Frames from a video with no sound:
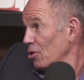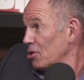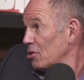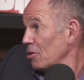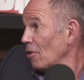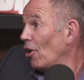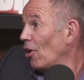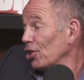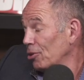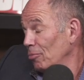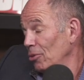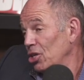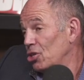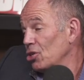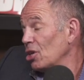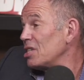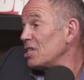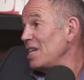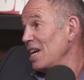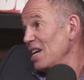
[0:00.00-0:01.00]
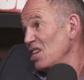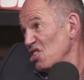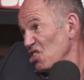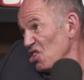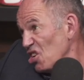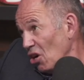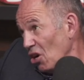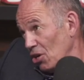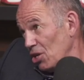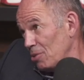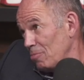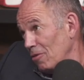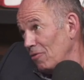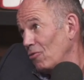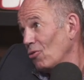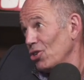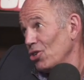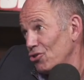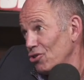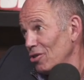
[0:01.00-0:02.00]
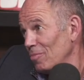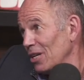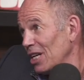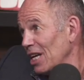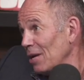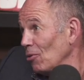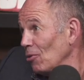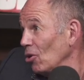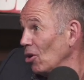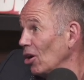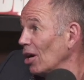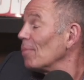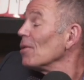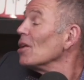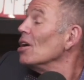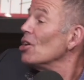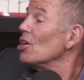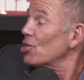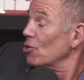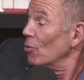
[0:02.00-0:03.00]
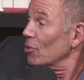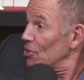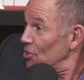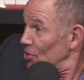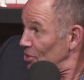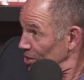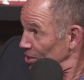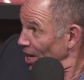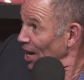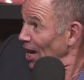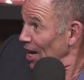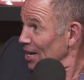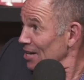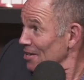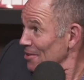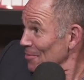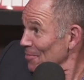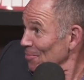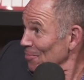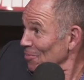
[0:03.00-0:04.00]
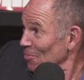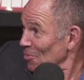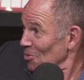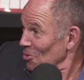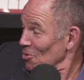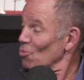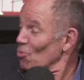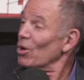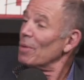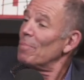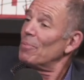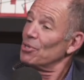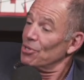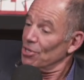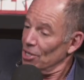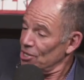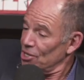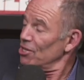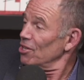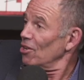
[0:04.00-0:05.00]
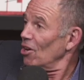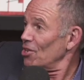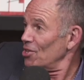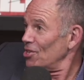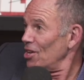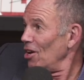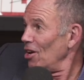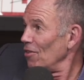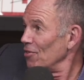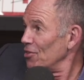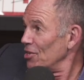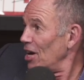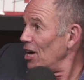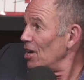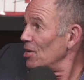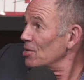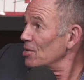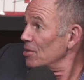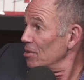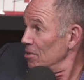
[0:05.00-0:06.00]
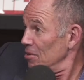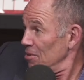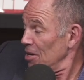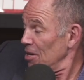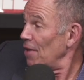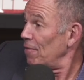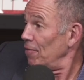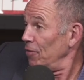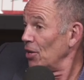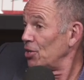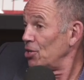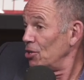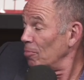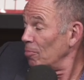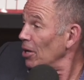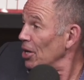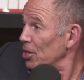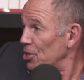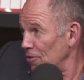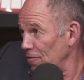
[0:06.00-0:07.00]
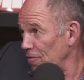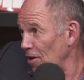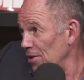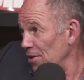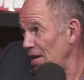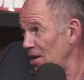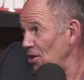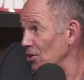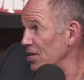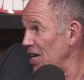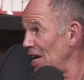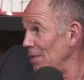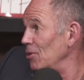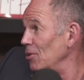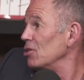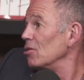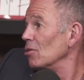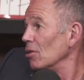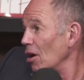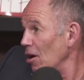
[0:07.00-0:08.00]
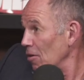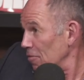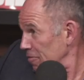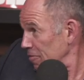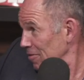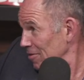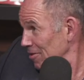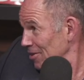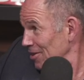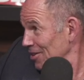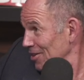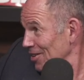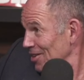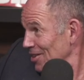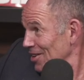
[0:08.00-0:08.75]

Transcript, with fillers: it ultimately took ten years before yeah. streaming came along. Yeah. So instead, we positioned ourselves as Netflix, the place to find entertainment you love, yeah.